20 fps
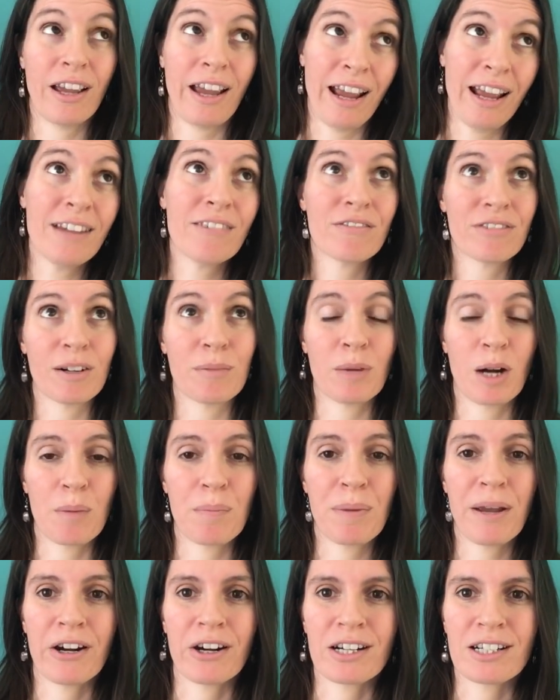And from
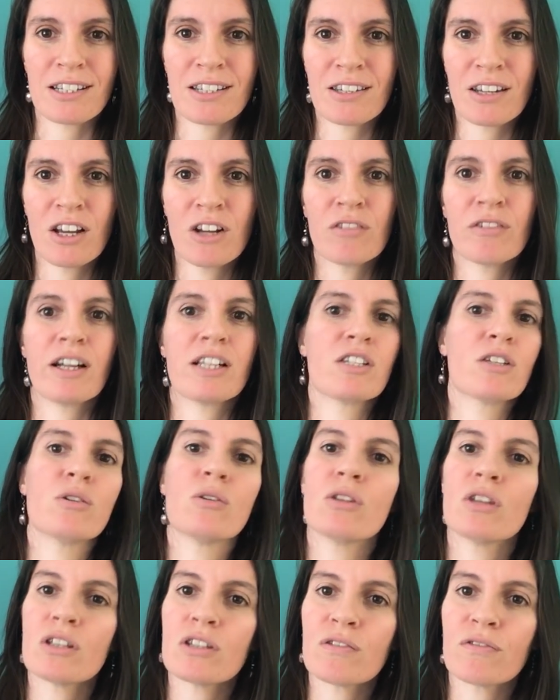our parents, right?
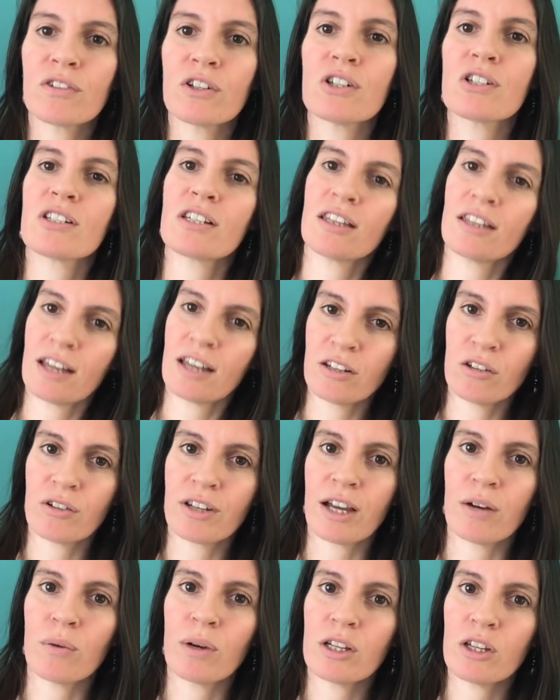Do this first and then
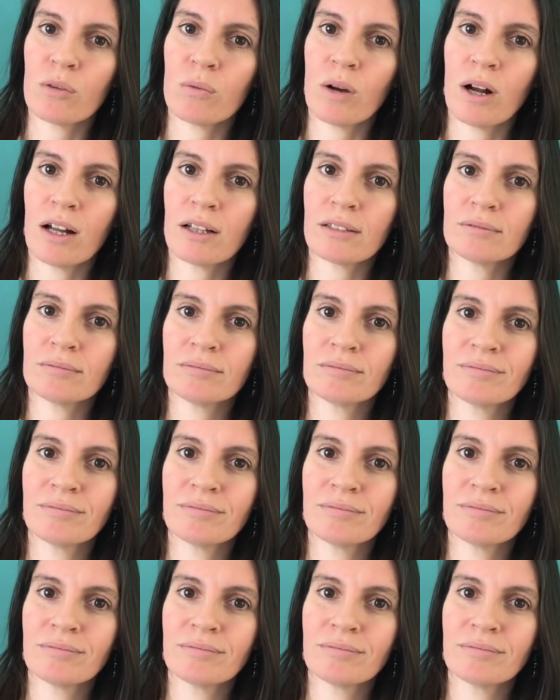you'll get what you want.